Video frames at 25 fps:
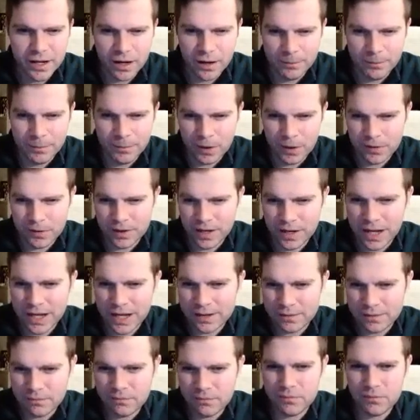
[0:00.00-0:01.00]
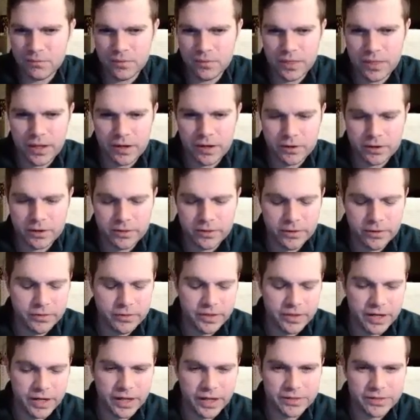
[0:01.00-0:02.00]
are
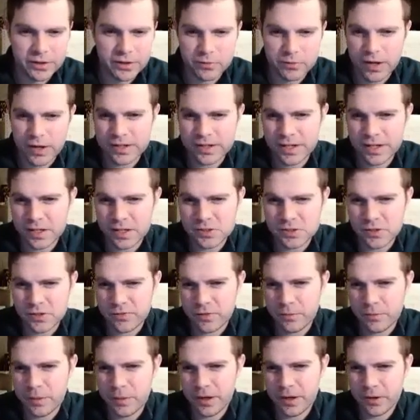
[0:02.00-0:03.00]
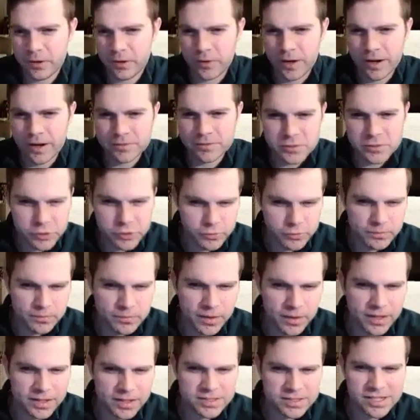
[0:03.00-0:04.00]
clearly not the correct answer for paragraph 2.
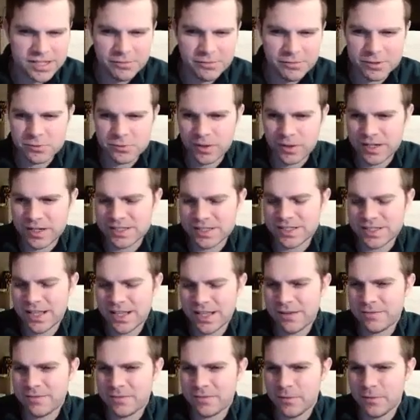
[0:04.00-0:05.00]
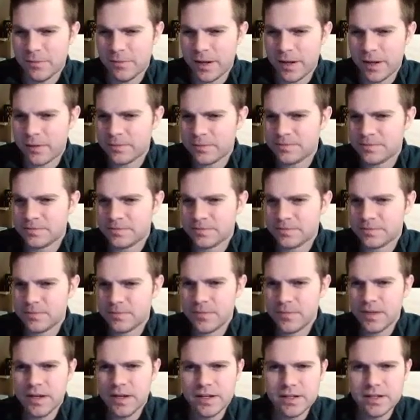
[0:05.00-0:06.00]
See which one is left from there.
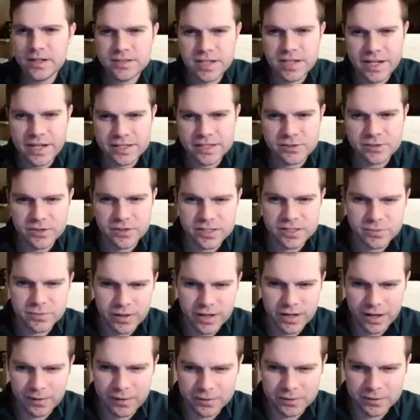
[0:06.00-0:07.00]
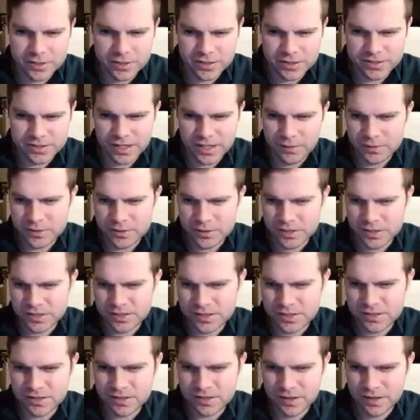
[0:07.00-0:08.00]
To answer this one, I would
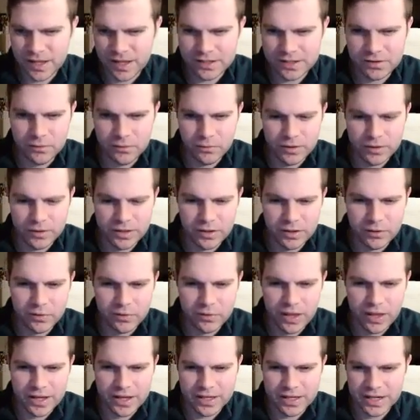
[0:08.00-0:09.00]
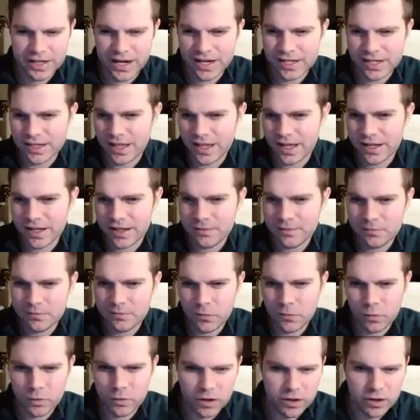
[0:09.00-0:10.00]
just select the one that you like and highlight it
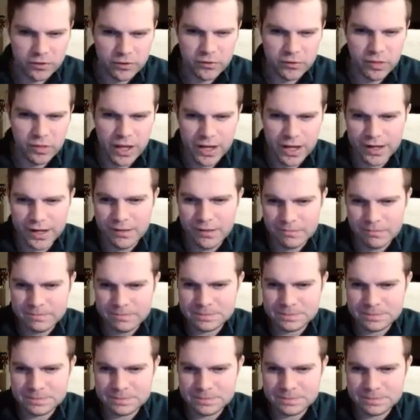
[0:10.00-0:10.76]
or underline it.